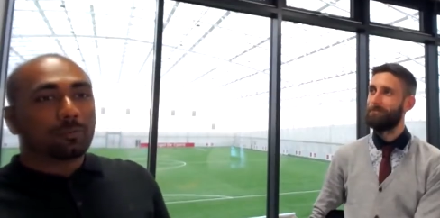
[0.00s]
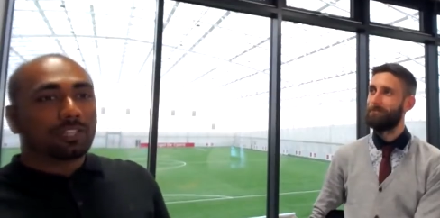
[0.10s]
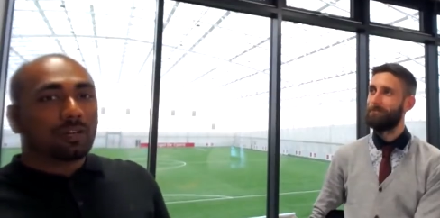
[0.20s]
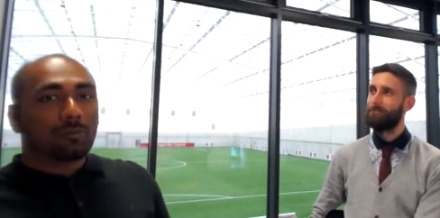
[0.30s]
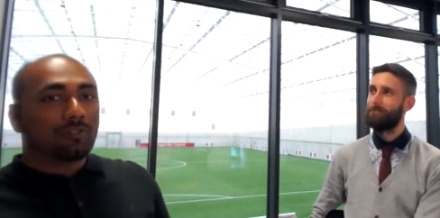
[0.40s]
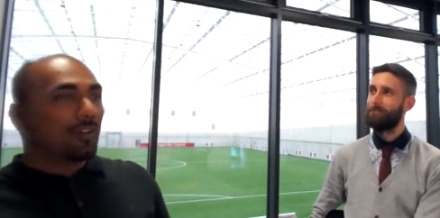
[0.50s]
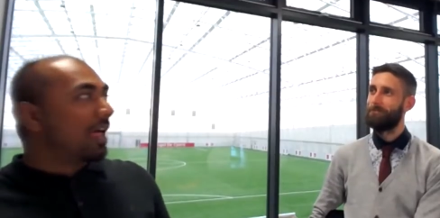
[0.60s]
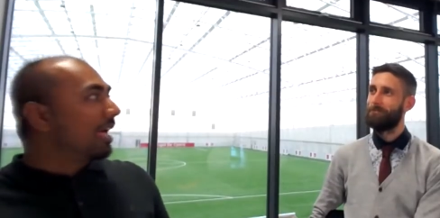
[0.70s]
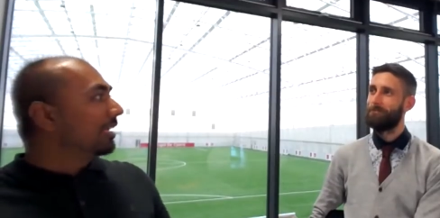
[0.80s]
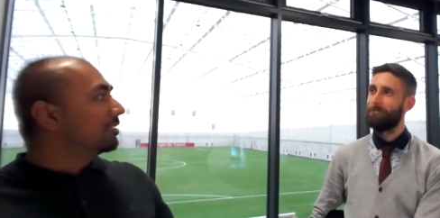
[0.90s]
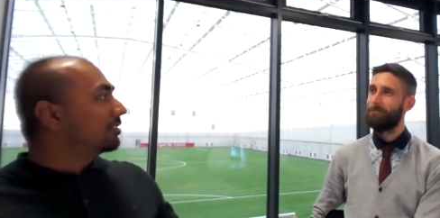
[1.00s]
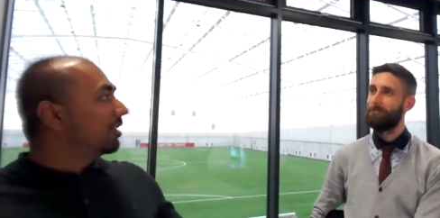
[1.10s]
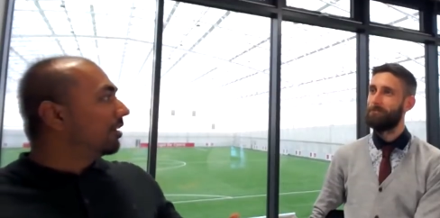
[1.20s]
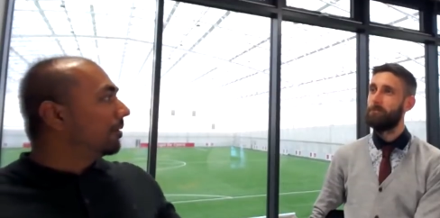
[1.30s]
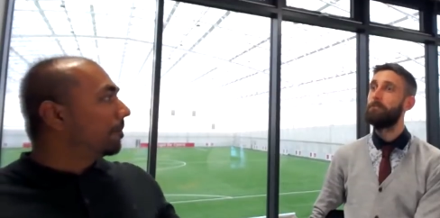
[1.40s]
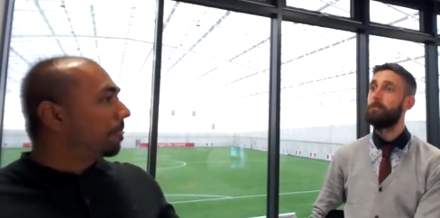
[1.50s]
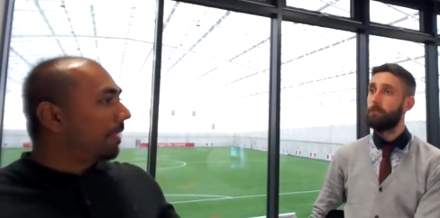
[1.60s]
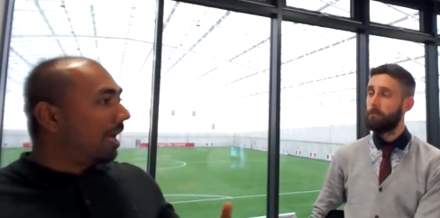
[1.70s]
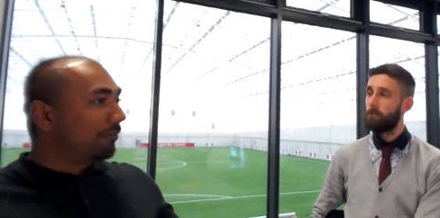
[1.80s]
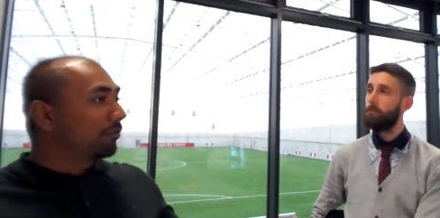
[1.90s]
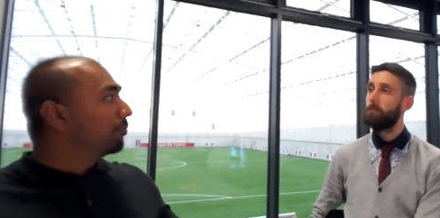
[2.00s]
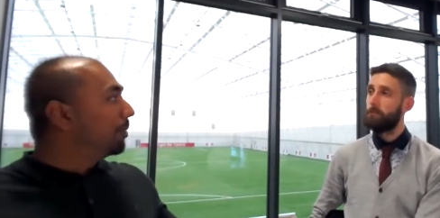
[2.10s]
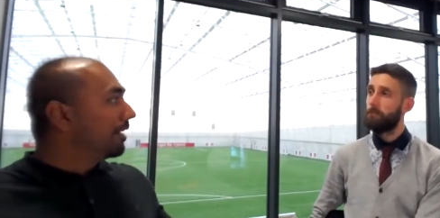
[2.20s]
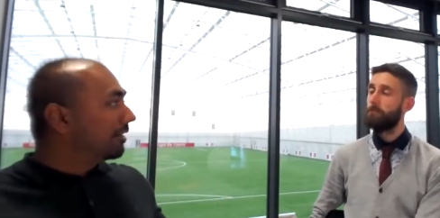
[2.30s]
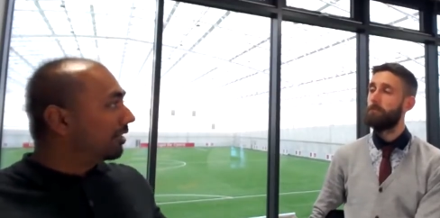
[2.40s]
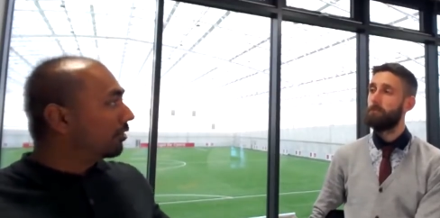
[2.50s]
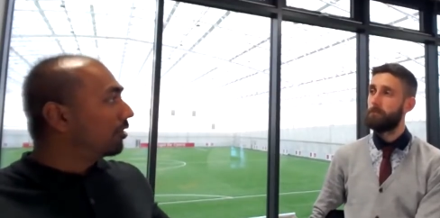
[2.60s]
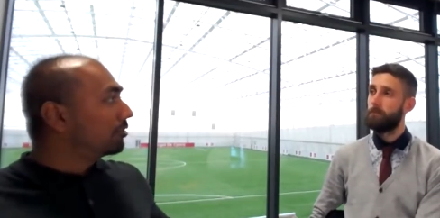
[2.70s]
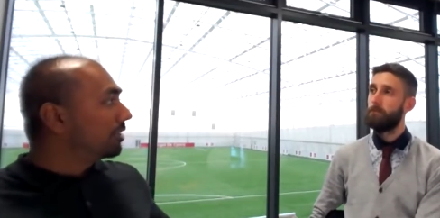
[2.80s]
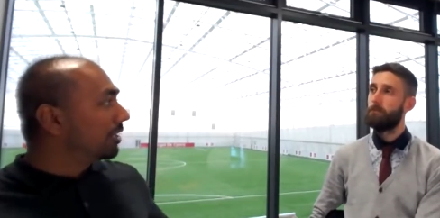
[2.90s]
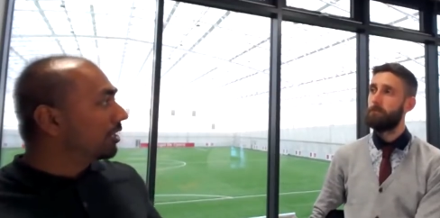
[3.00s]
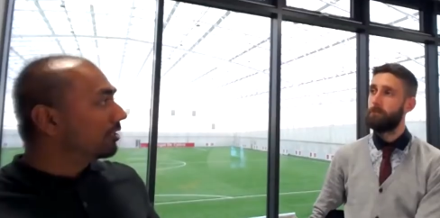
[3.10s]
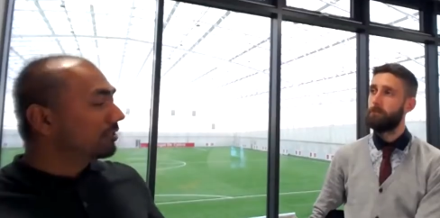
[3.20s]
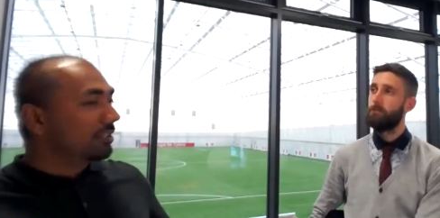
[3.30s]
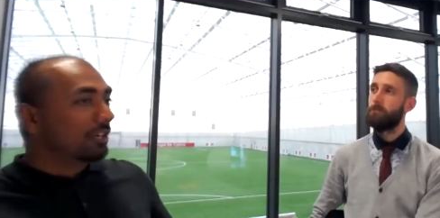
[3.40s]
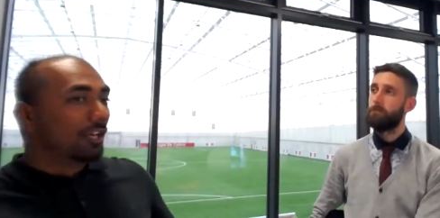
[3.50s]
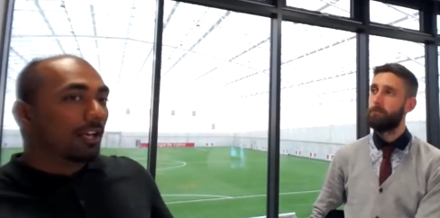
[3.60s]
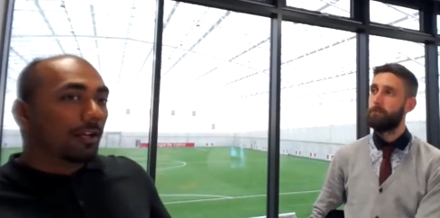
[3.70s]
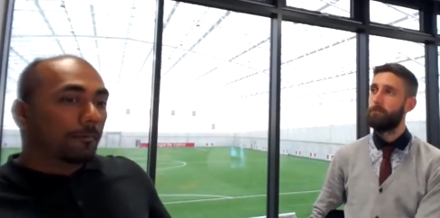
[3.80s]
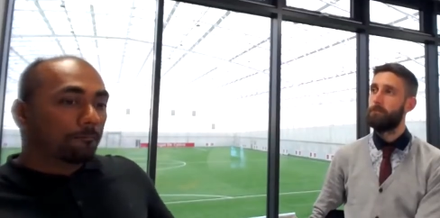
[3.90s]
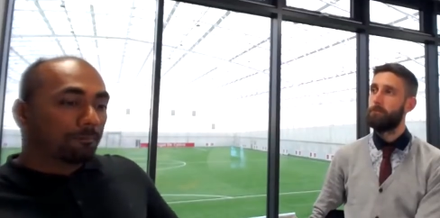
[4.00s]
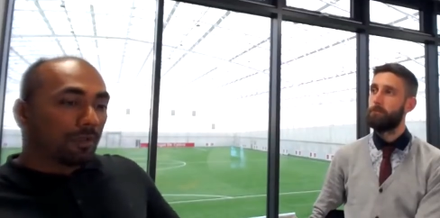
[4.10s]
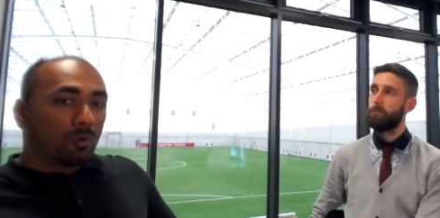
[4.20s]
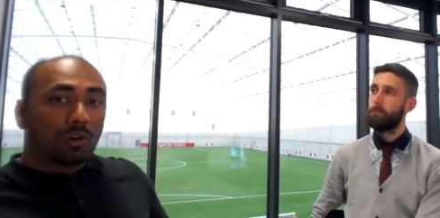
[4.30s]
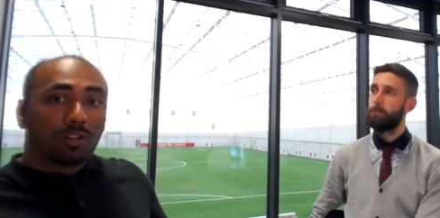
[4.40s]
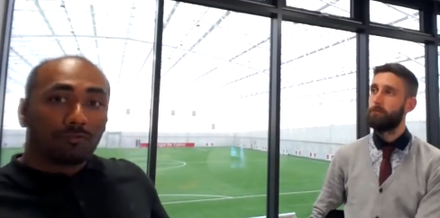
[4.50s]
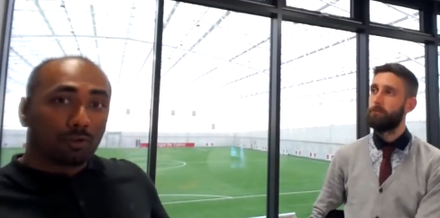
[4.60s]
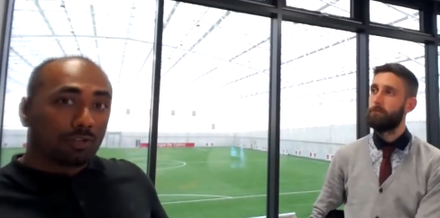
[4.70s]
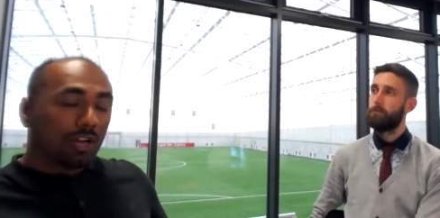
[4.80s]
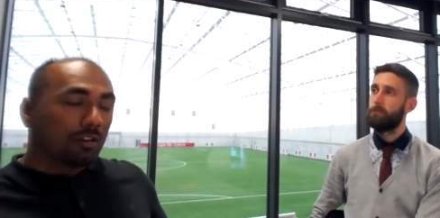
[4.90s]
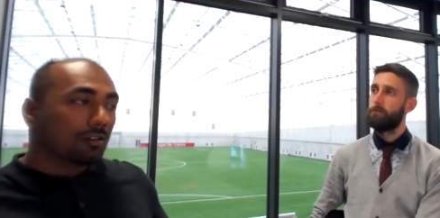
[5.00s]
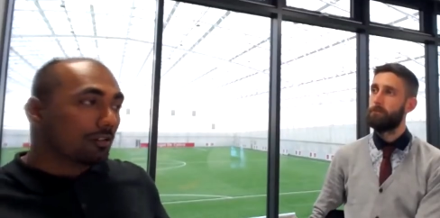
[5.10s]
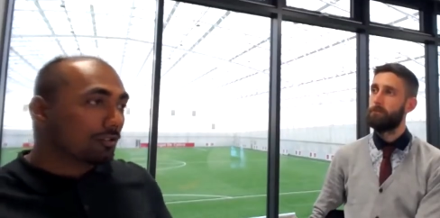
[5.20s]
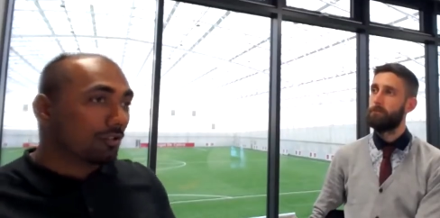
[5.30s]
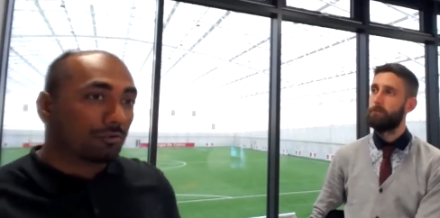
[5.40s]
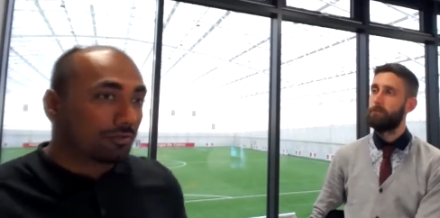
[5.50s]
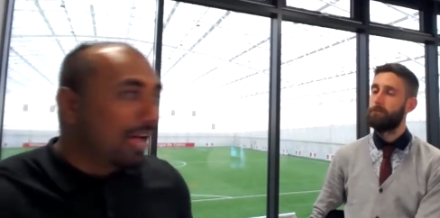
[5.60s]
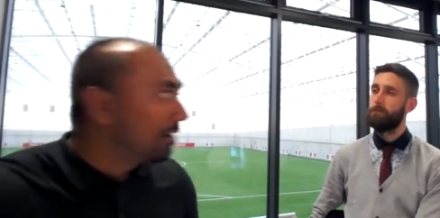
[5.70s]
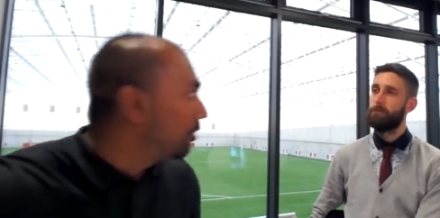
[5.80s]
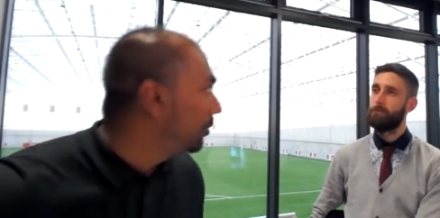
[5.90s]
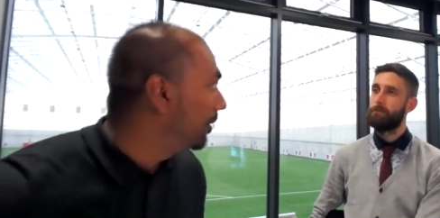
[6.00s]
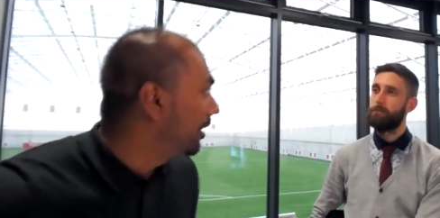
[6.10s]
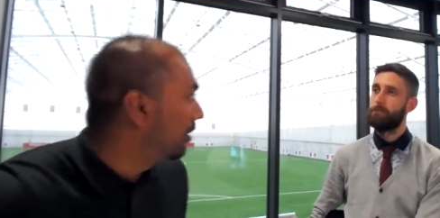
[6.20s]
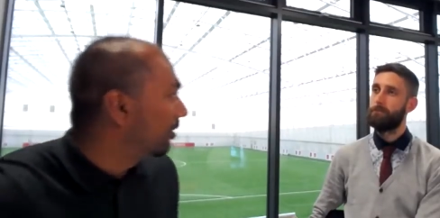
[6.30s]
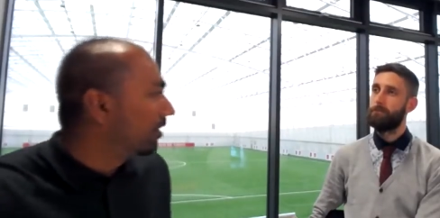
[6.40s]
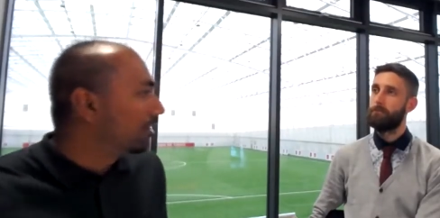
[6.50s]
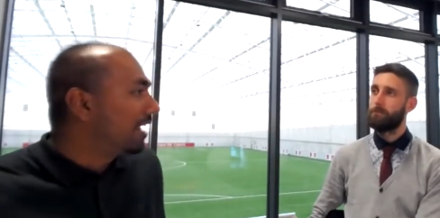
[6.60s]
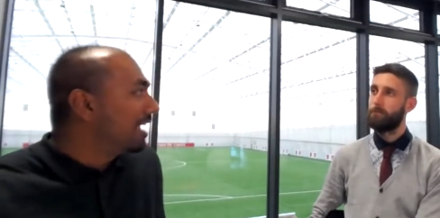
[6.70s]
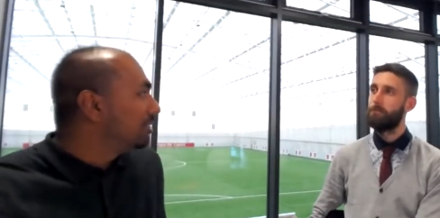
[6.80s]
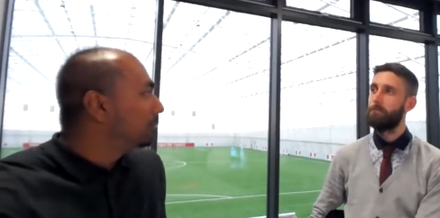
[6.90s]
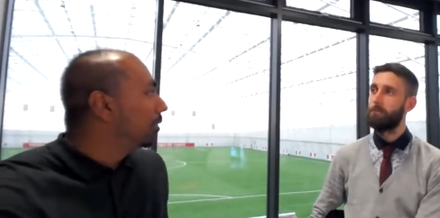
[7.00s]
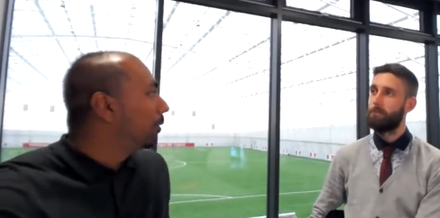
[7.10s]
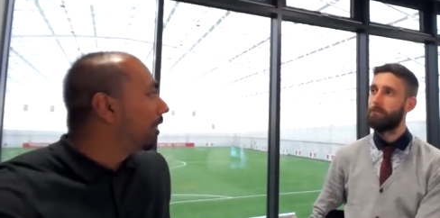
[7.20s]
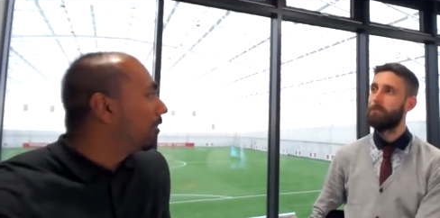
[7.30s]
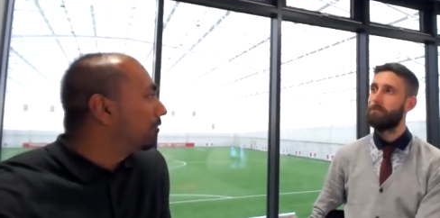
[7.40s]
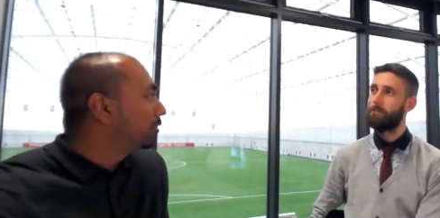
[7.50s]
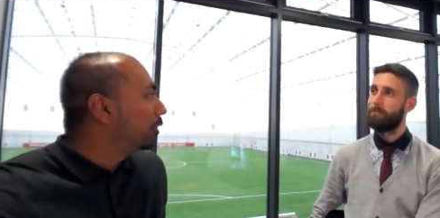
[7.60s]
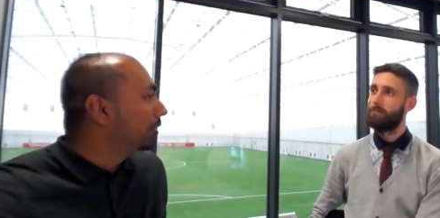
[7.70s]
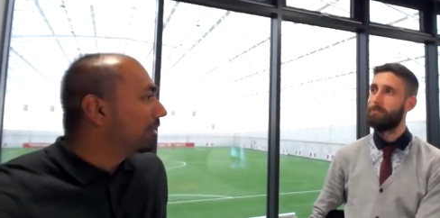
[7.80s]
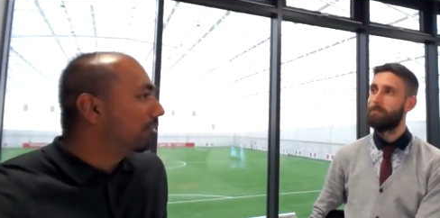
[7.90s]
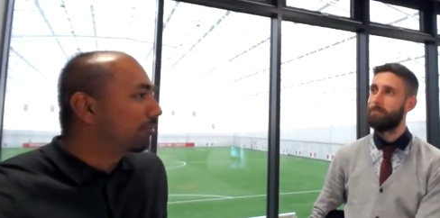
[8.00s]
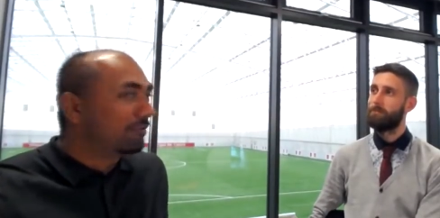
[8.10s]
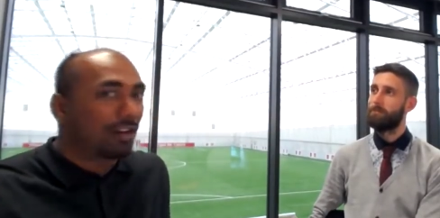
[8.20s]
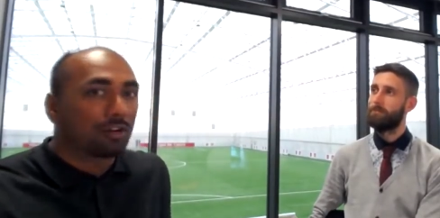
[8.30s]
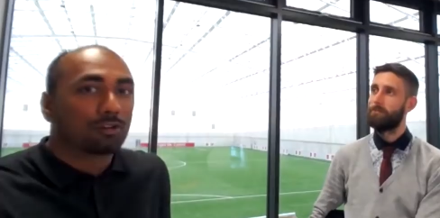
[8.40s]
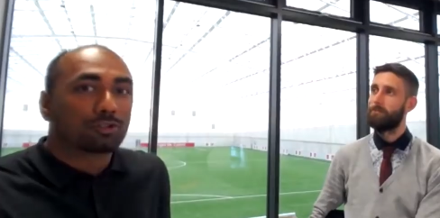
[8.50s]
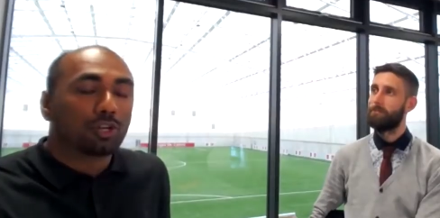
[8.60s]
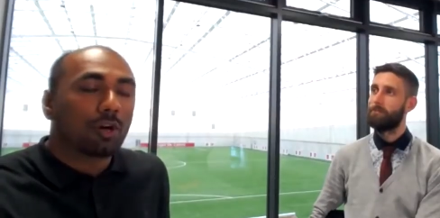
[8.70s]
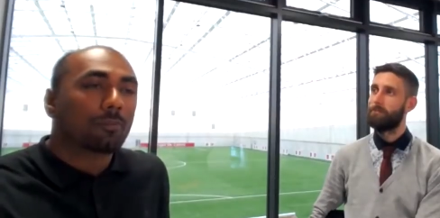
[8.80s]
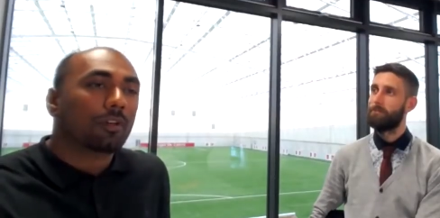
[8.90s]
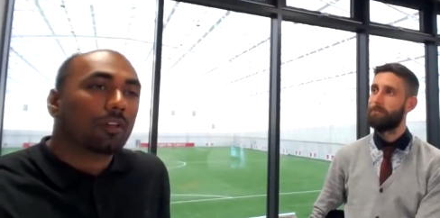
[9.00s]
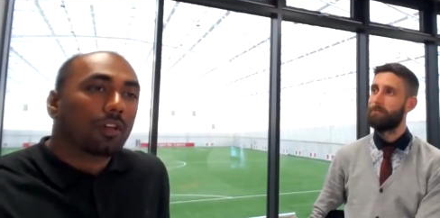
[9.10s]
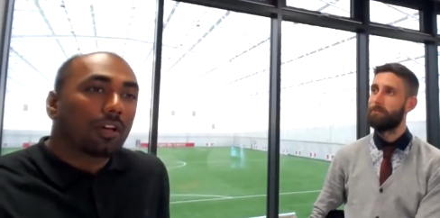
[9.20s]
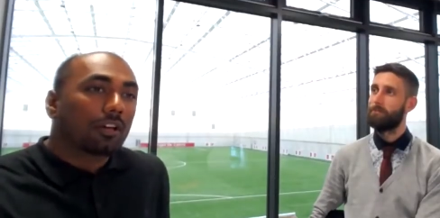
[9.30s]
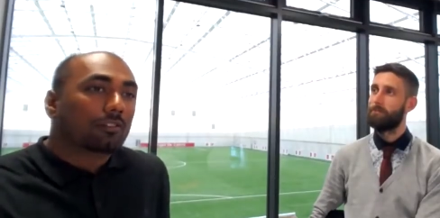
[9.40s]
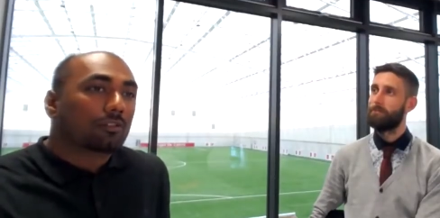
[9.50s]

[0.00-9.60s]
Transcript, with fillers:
Speaker 1: uh, it would be the number of likes, the how you've built it across the years um, what have you done so that could be a tangible way of showing that you've done a good job